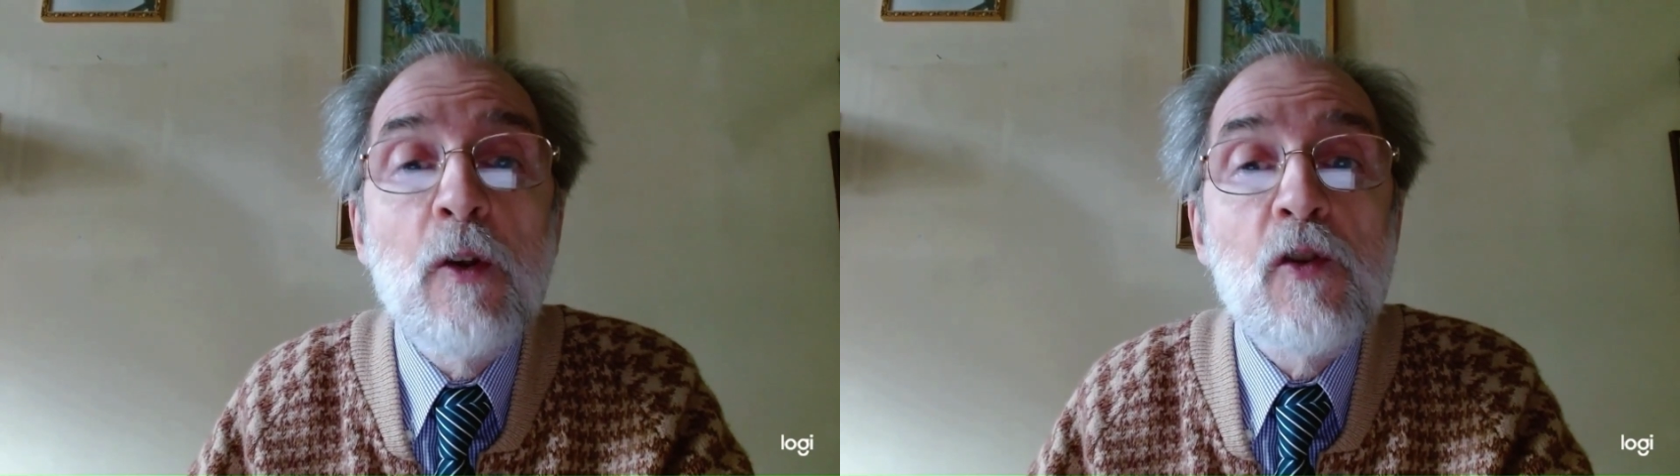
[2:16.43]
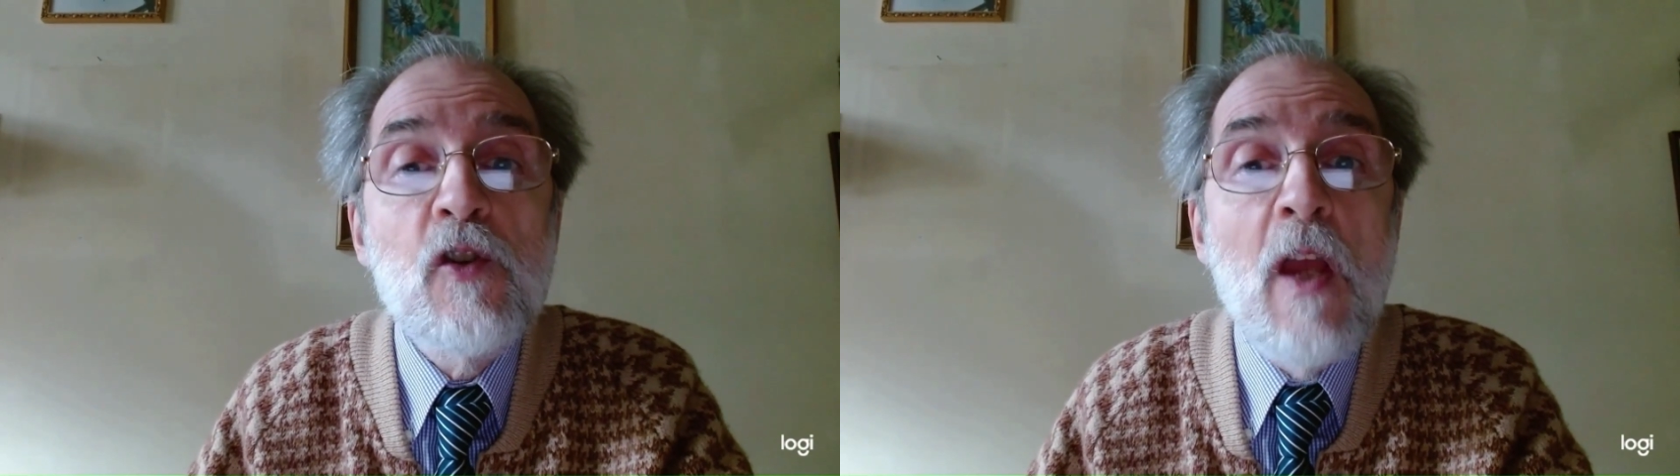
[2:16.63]

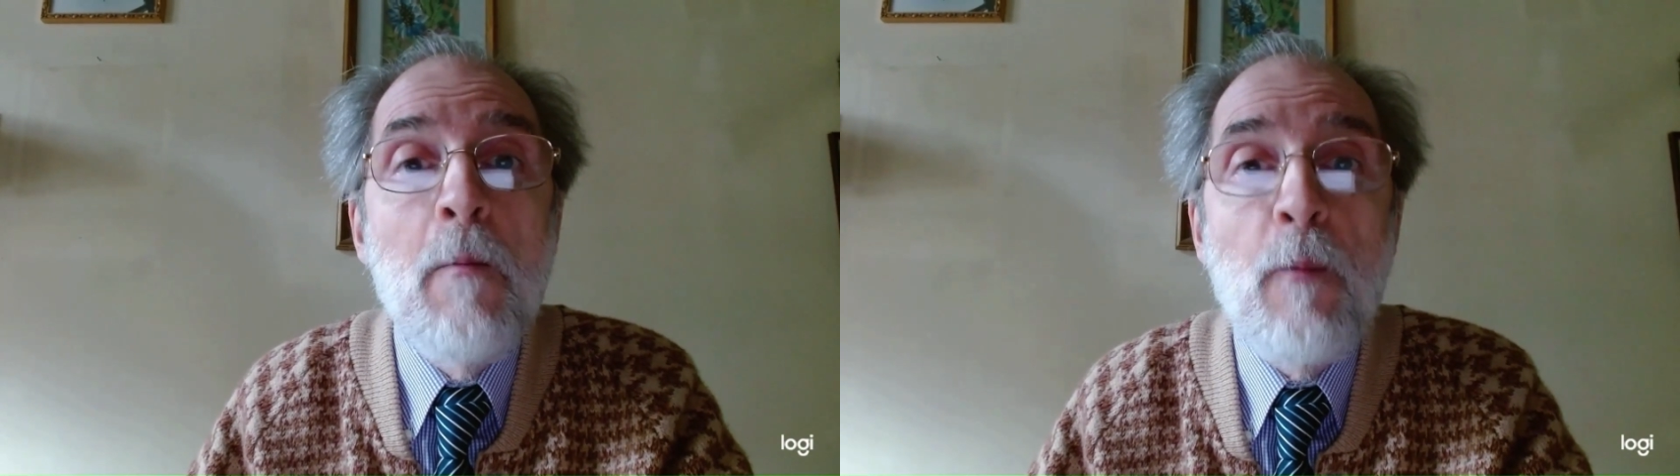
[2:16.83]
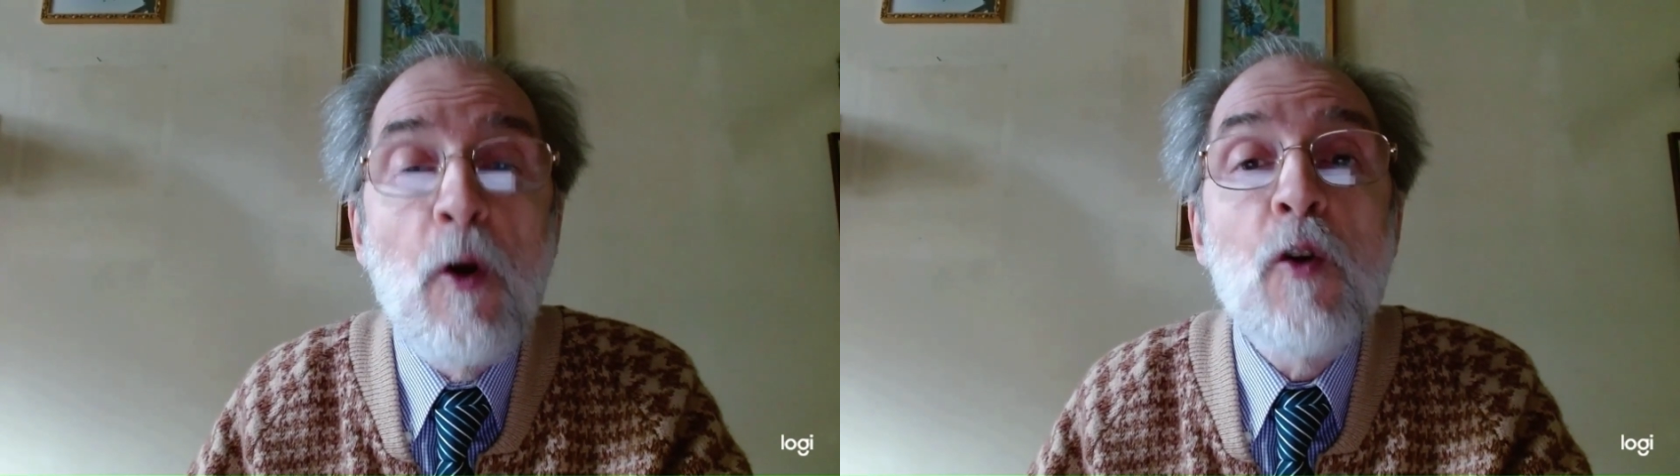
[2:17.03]

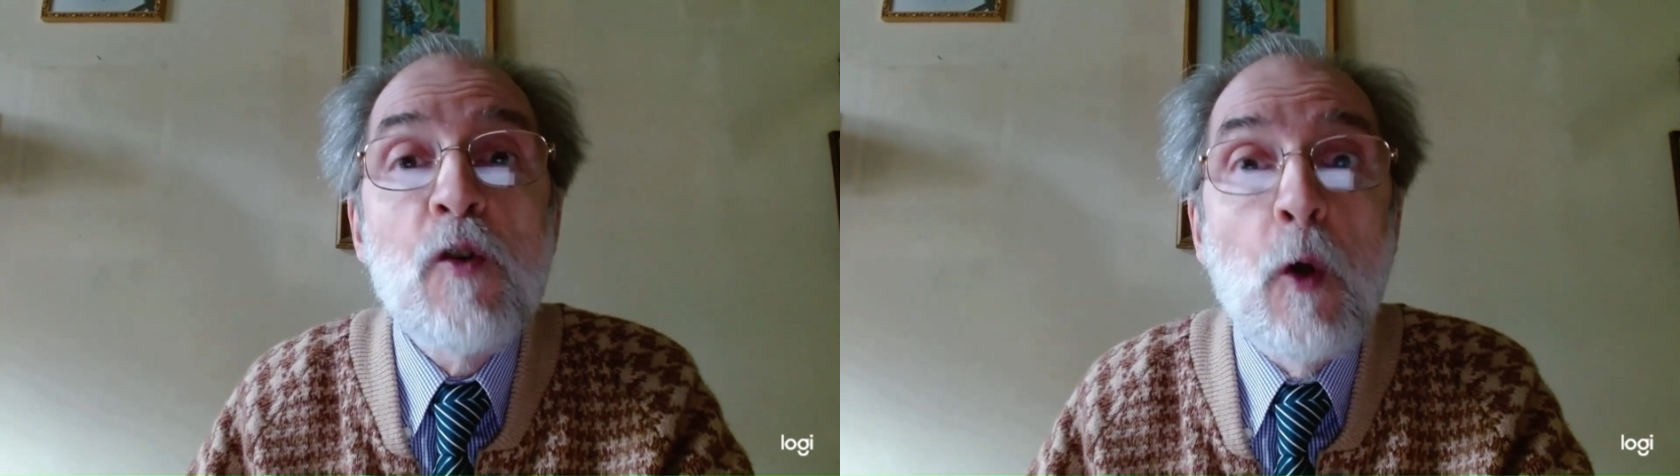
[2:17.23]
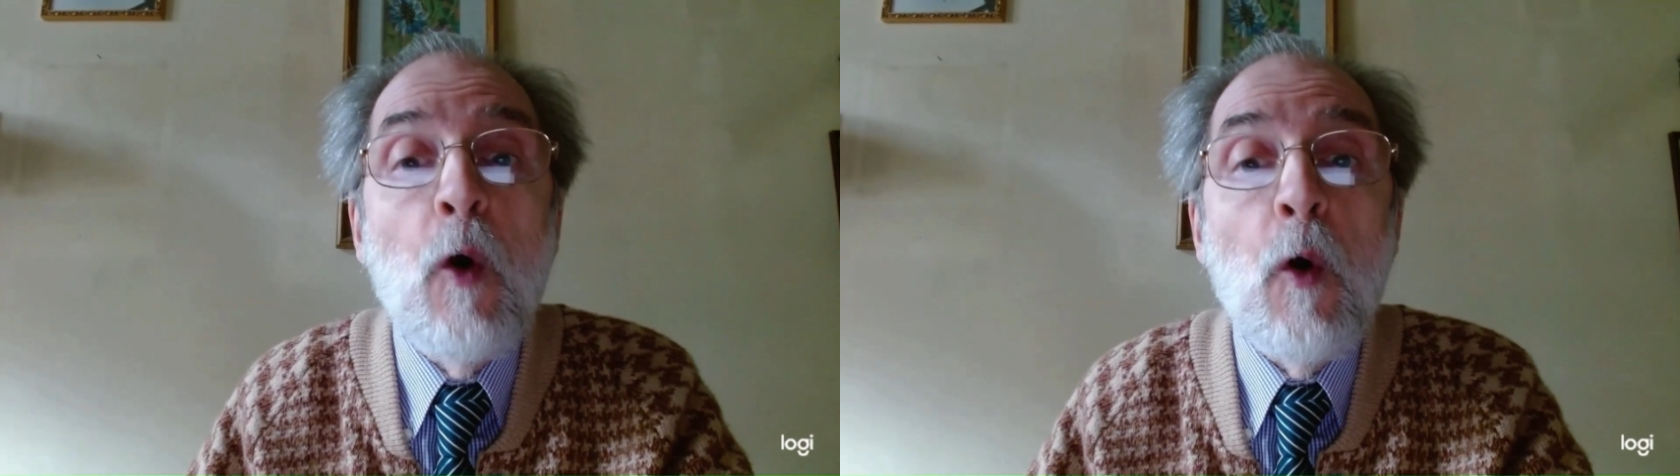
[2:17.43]
research
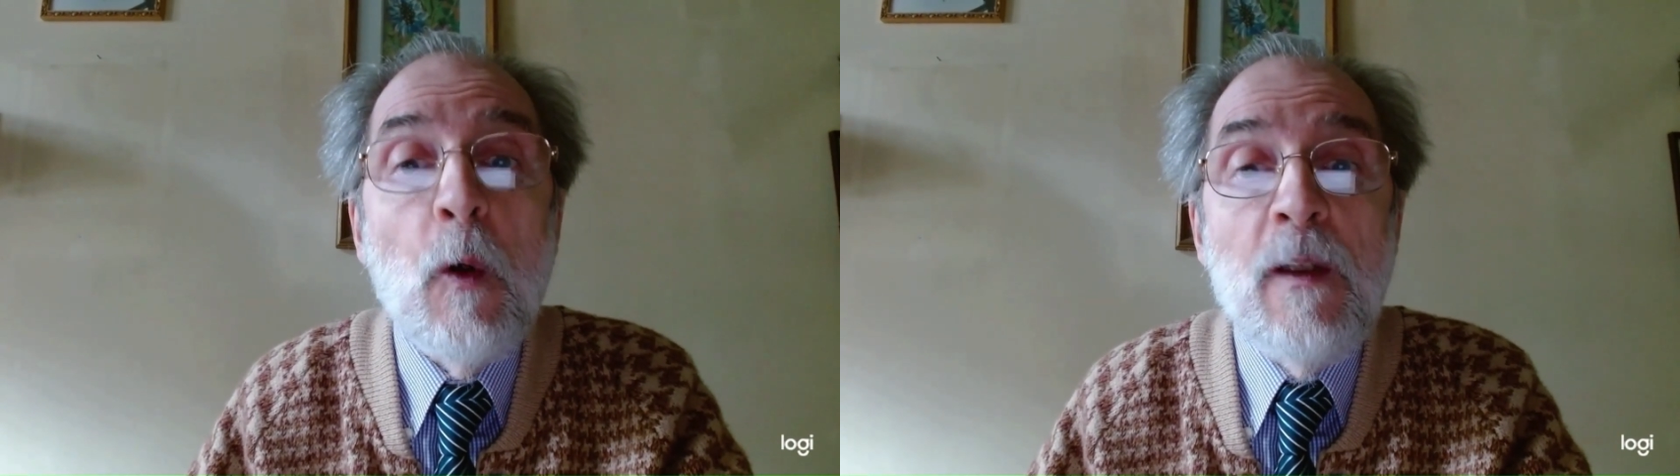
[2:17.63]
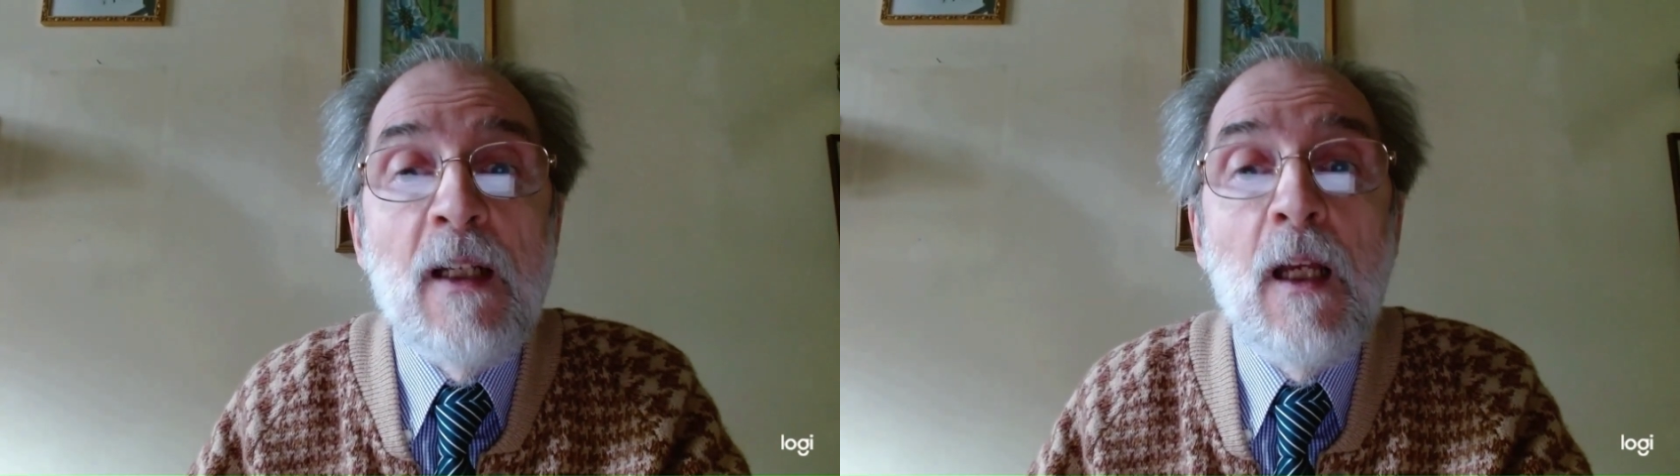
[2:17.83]
and
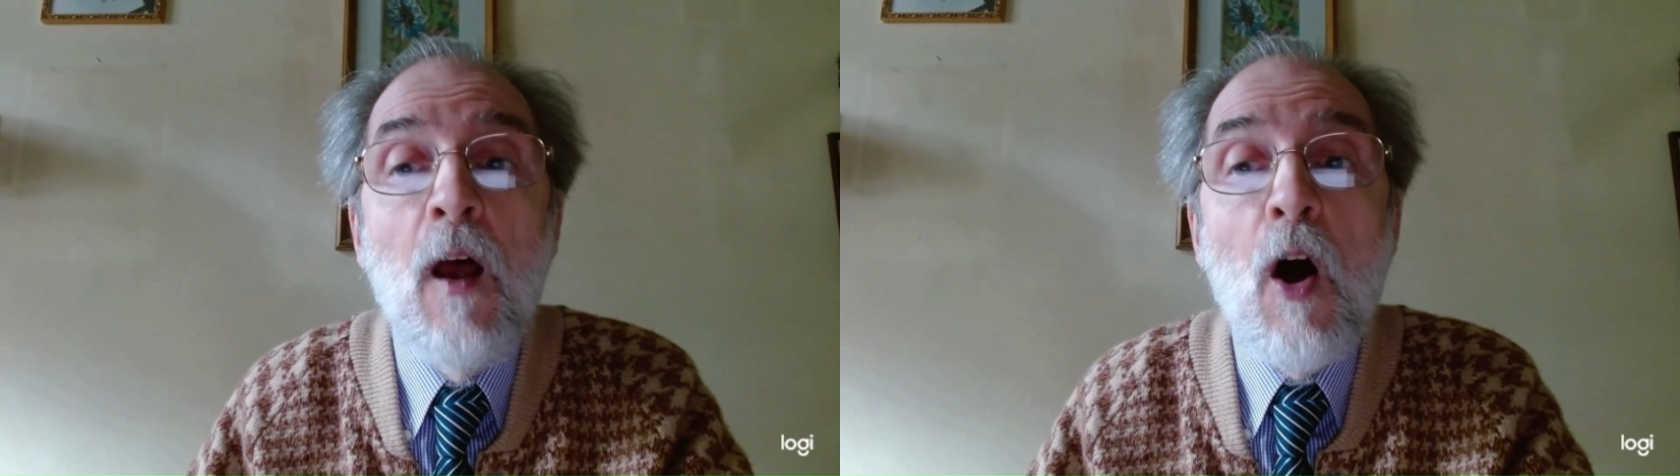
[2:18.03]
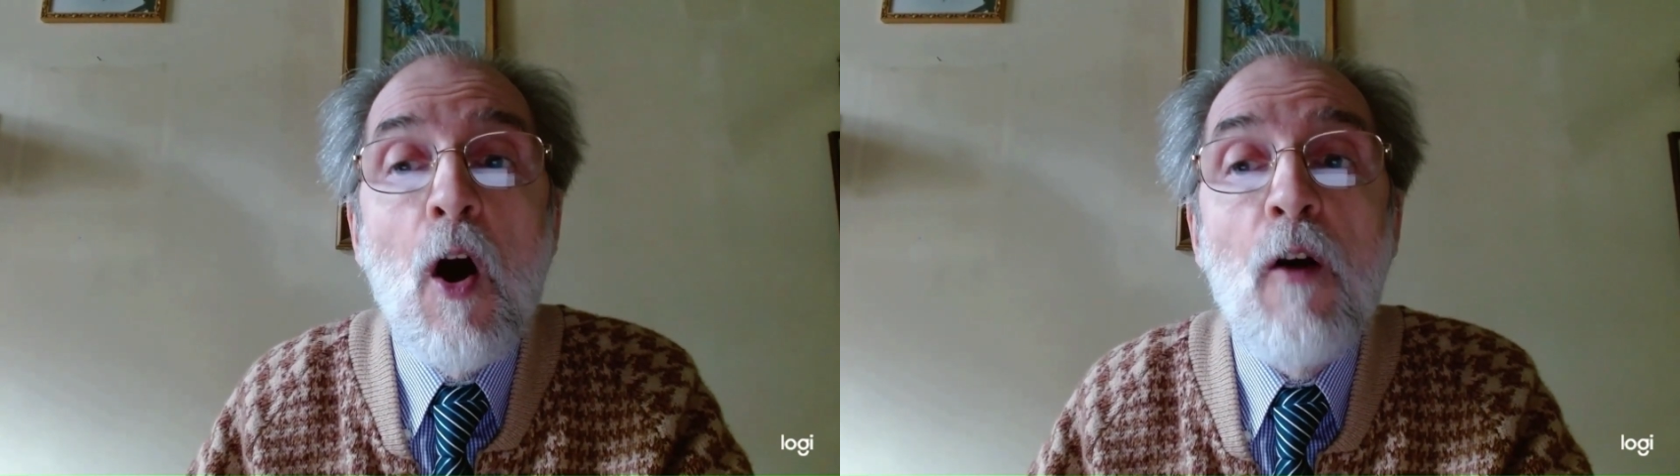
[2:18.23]
protocol